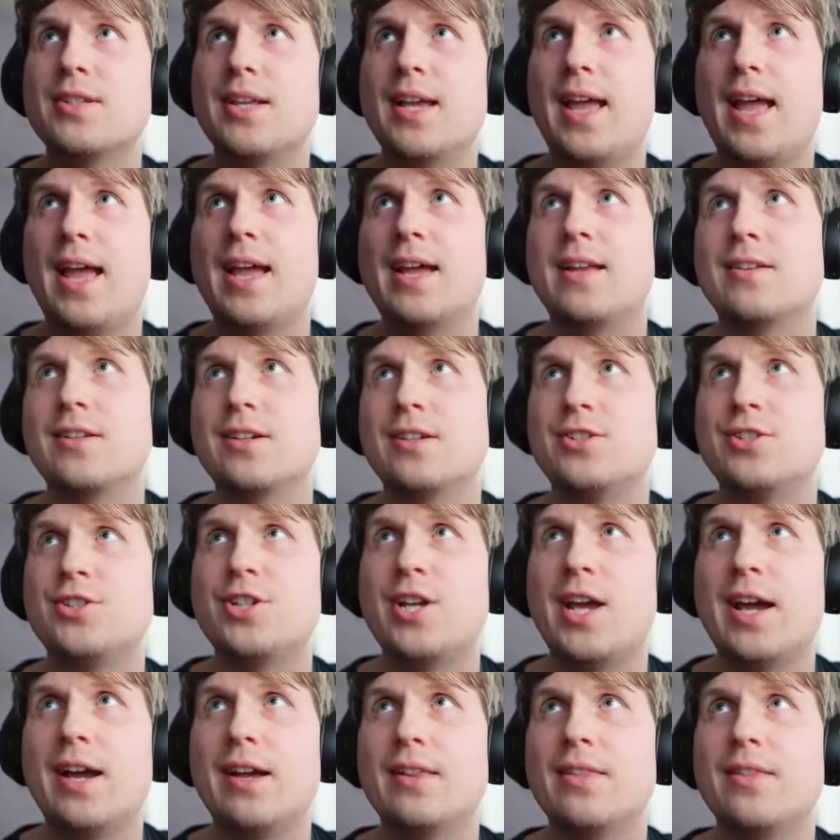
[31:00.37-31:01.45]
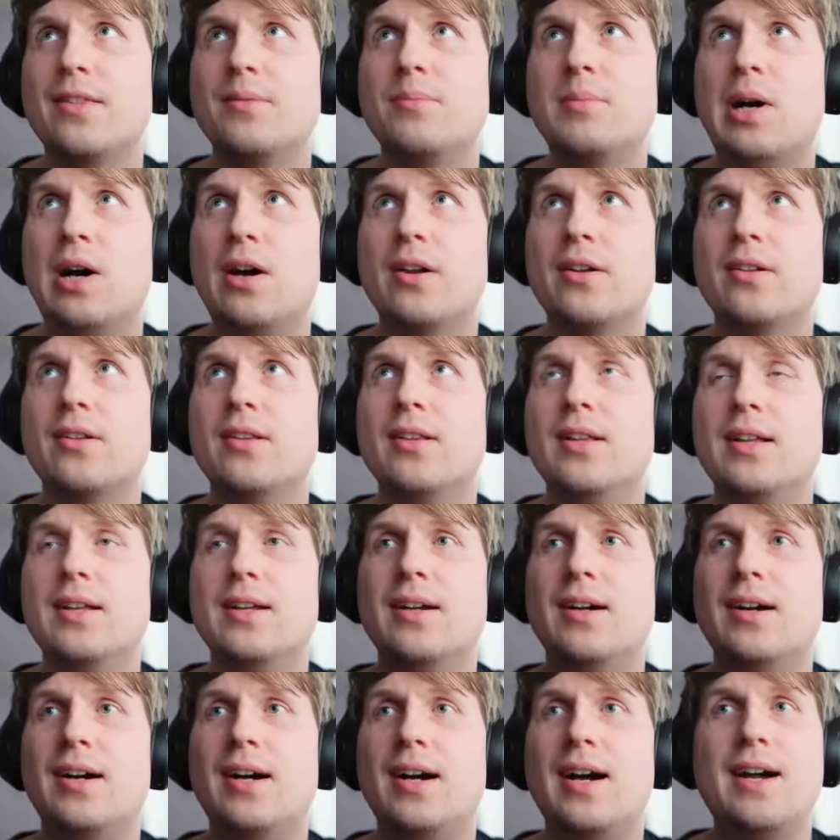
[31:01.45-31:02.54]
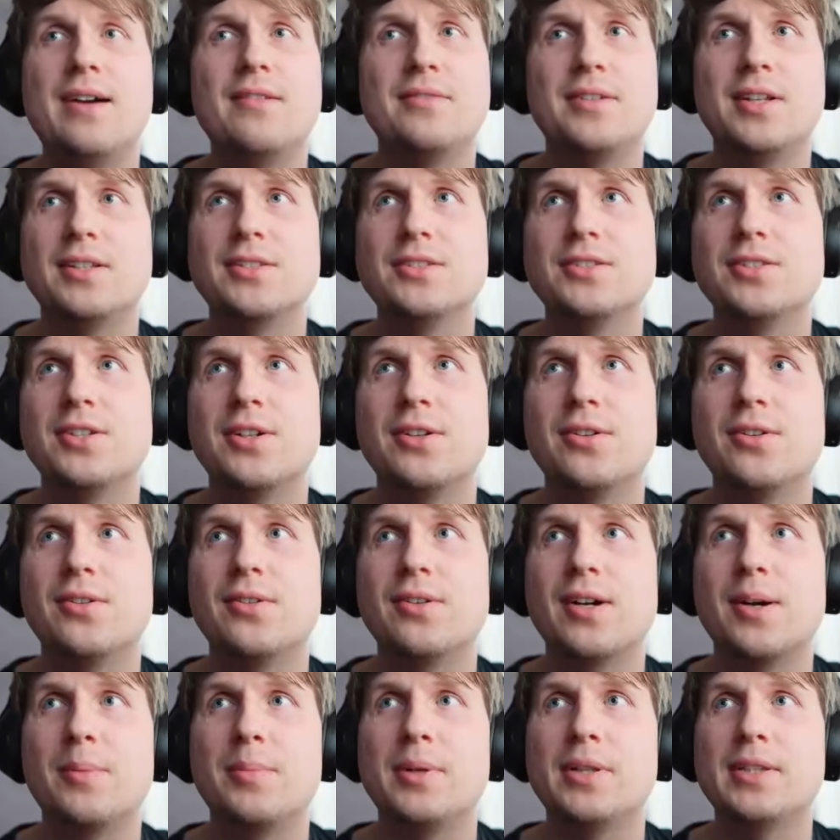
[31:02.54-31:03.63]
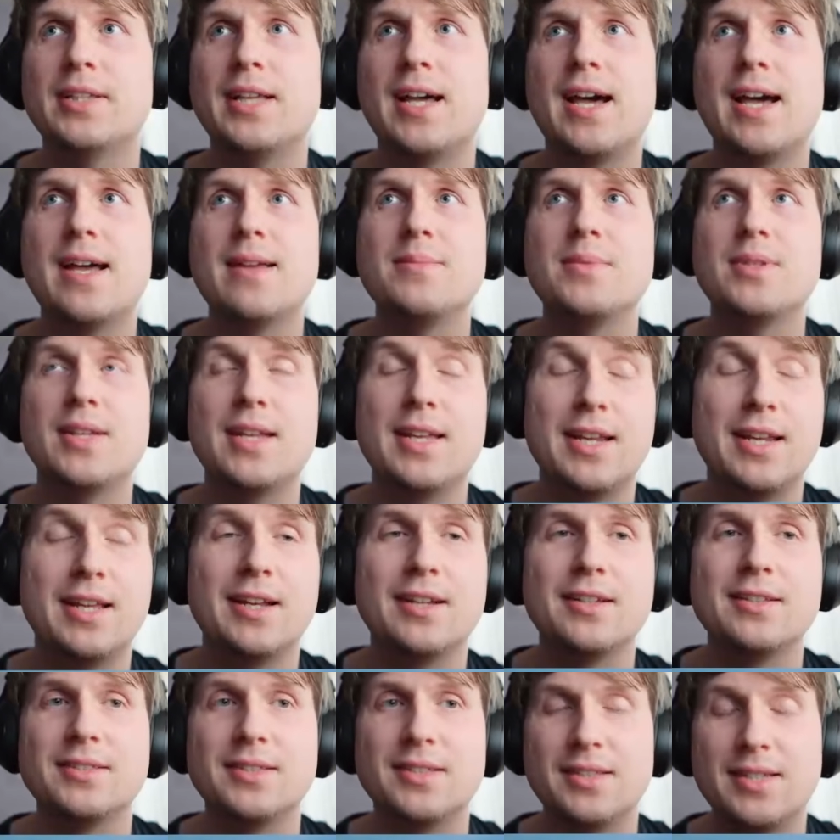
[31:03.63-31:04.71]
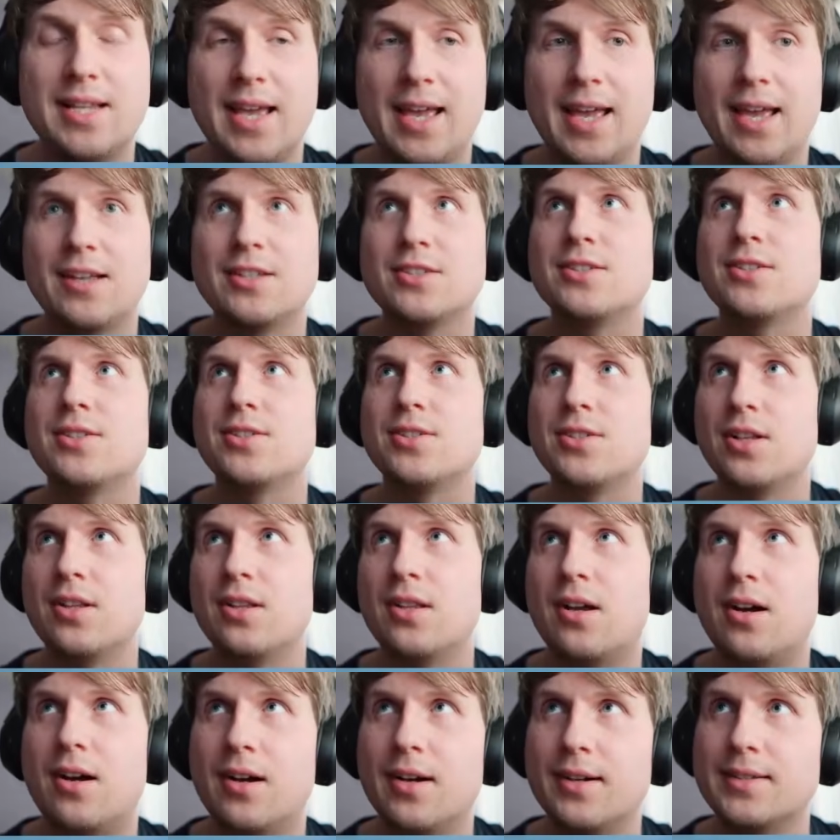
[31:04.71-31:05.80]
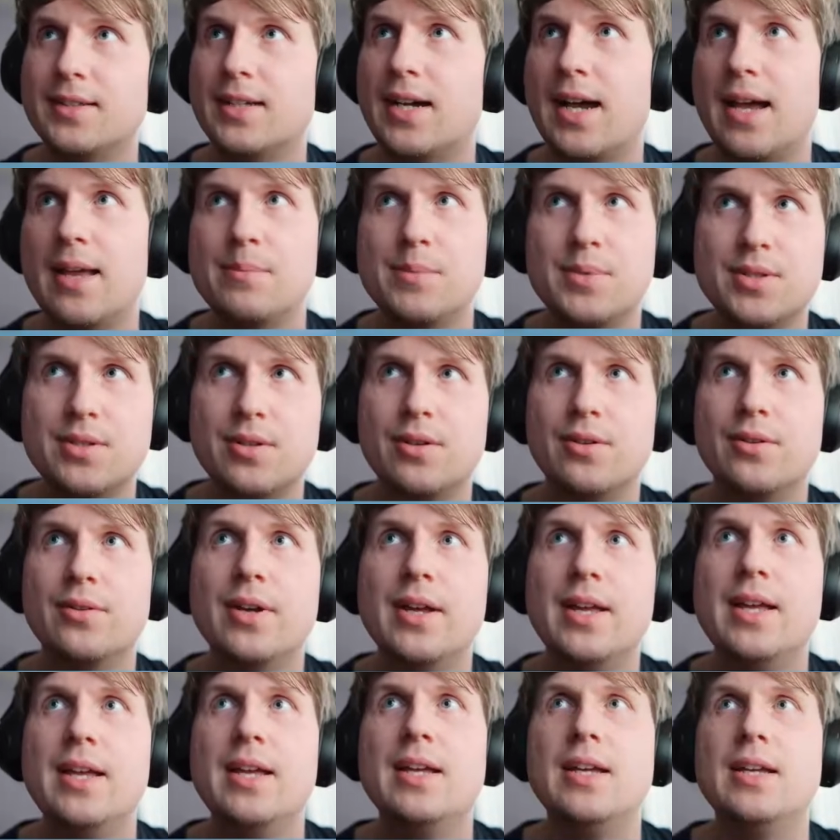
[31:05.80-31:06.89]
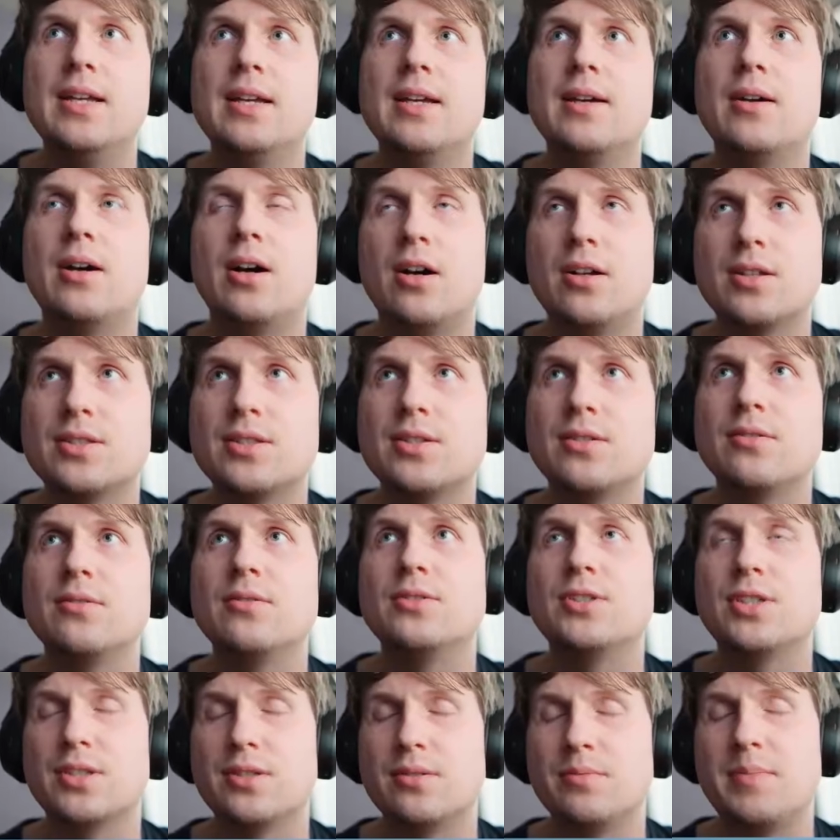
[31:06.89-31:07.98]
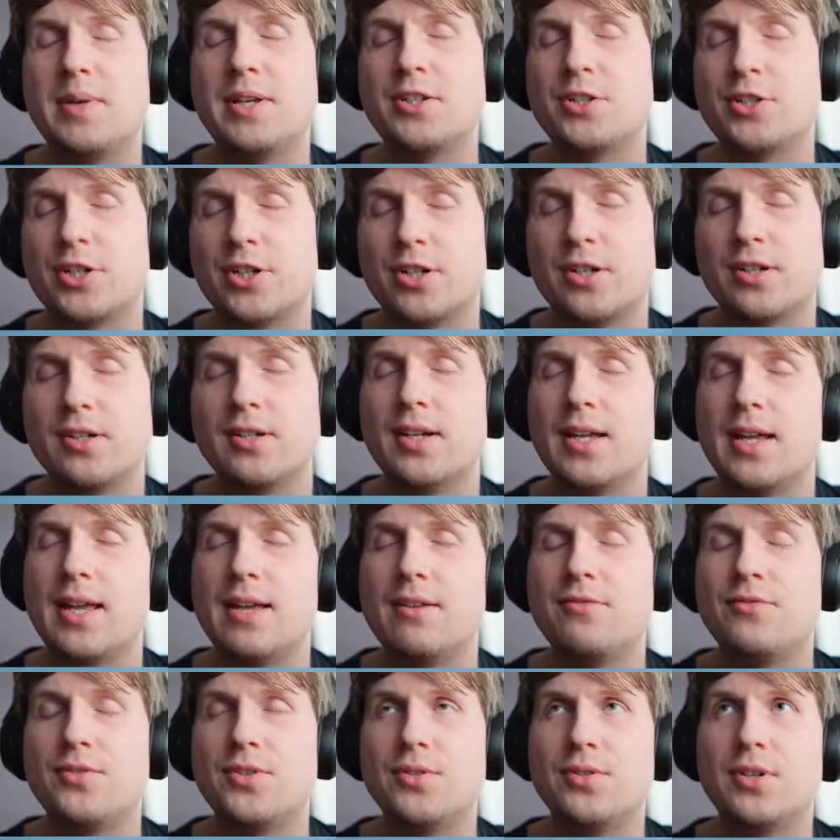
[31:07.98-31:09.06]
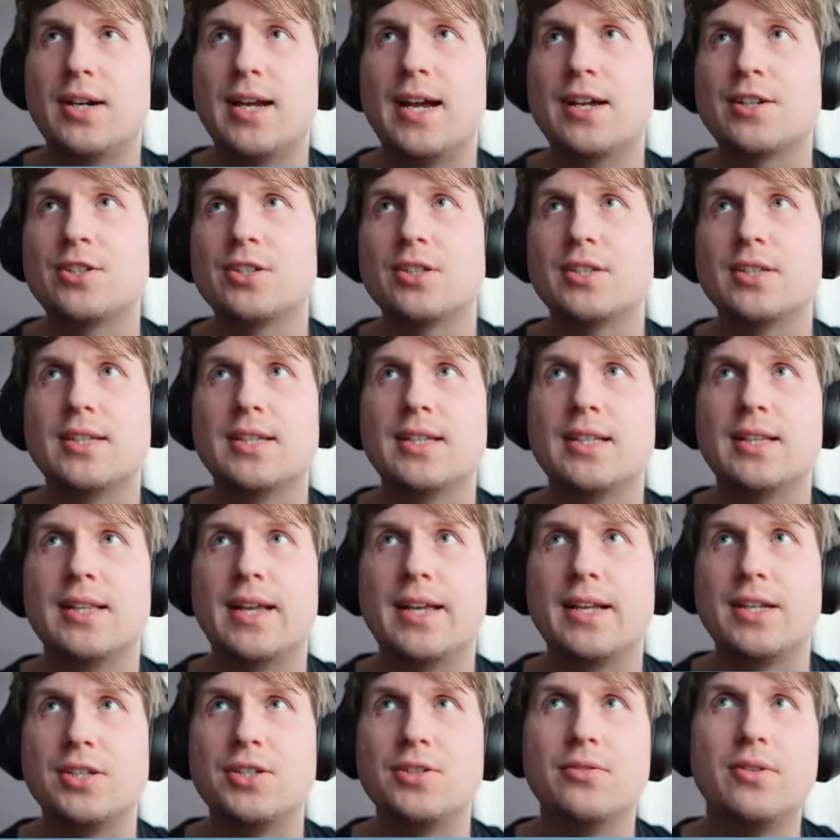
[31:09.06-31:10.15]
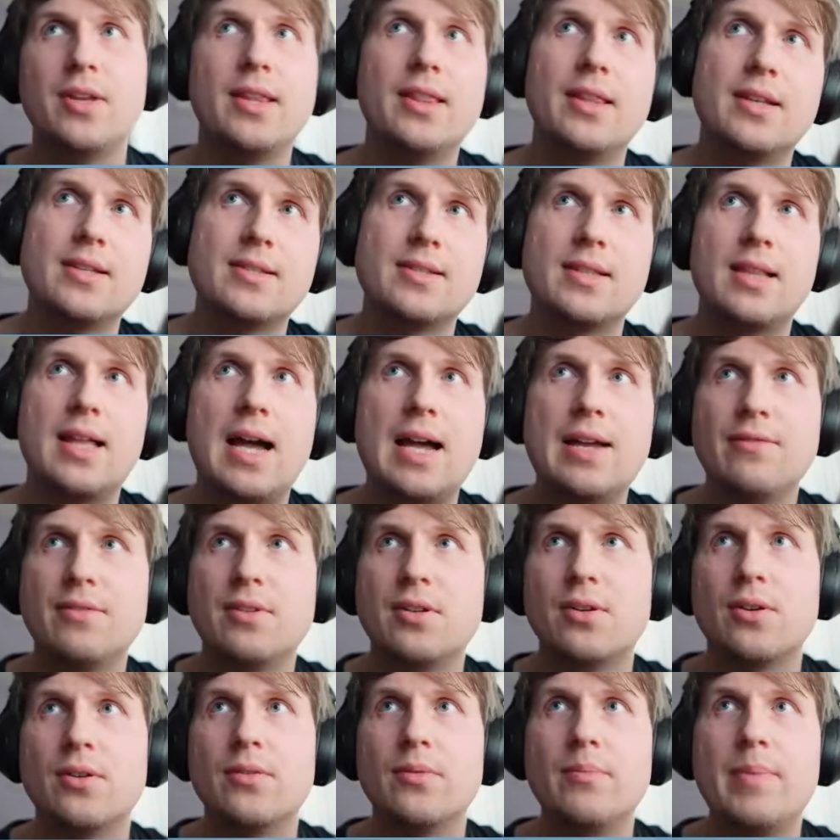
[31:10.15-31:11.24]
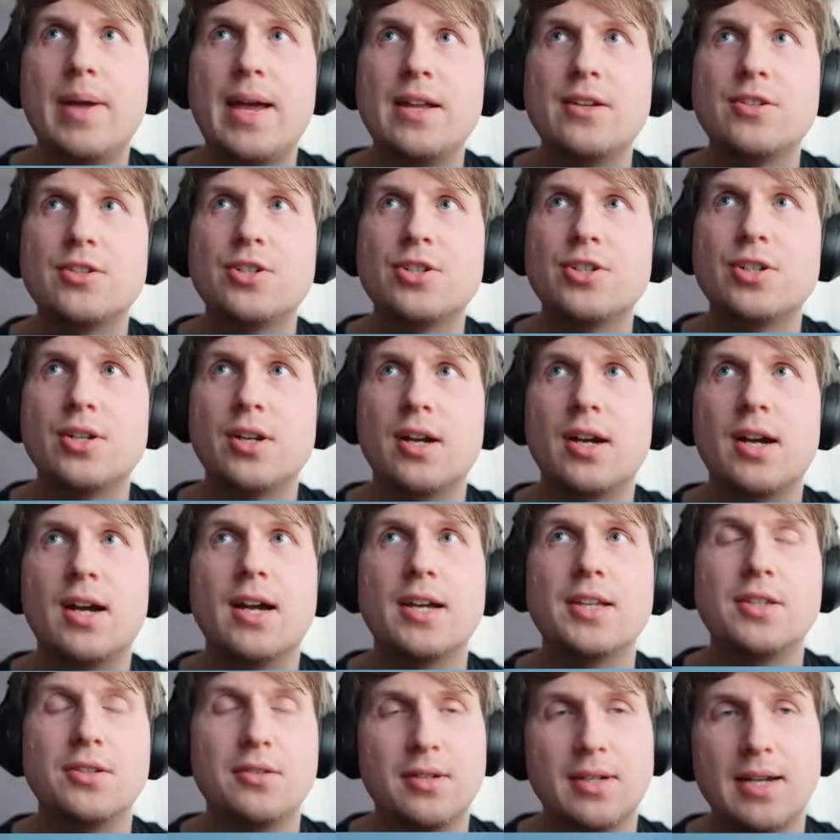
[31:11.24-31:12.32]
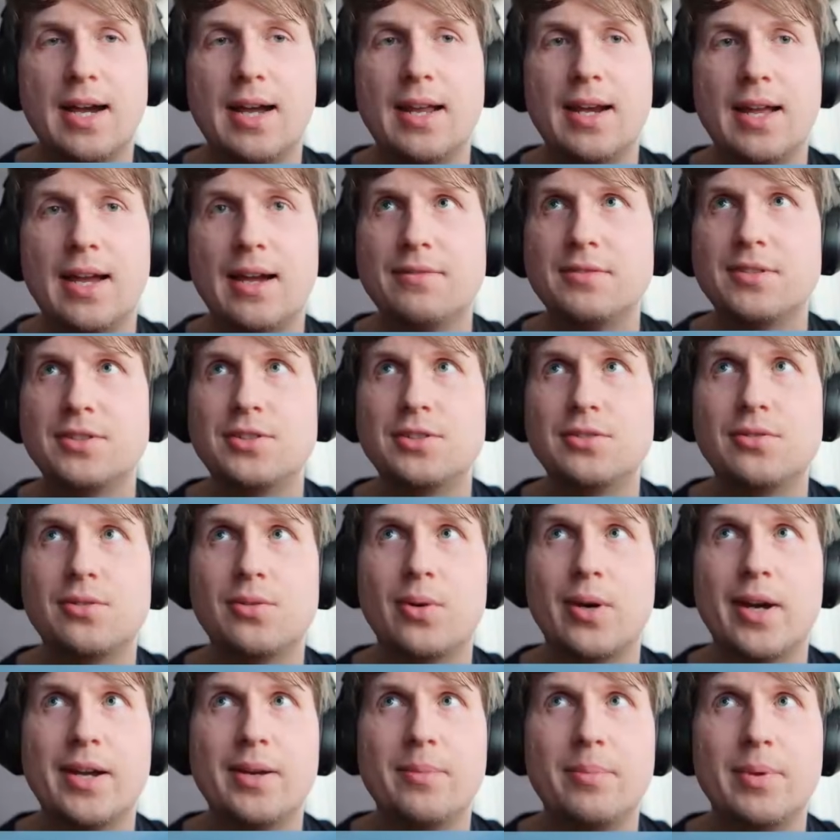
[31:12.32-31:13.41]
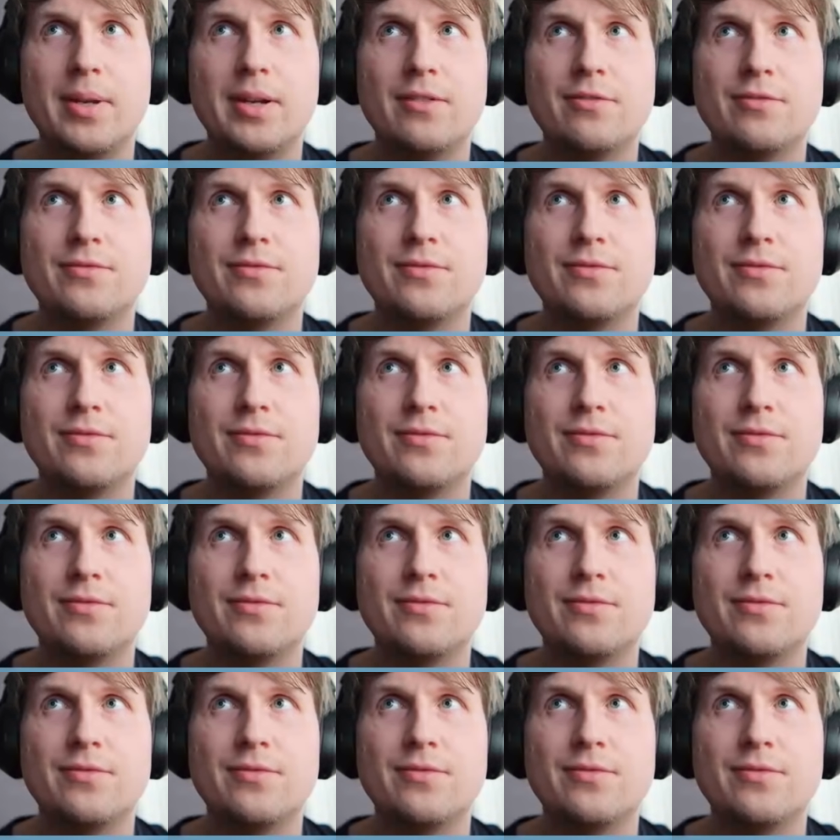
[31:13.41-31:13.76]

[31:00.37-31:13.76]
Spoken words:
and check the model. I've done so a couple of times. It takes so long time. So also just make sure if you're actually like doing this live code bench, you kind of have to do quite a bit of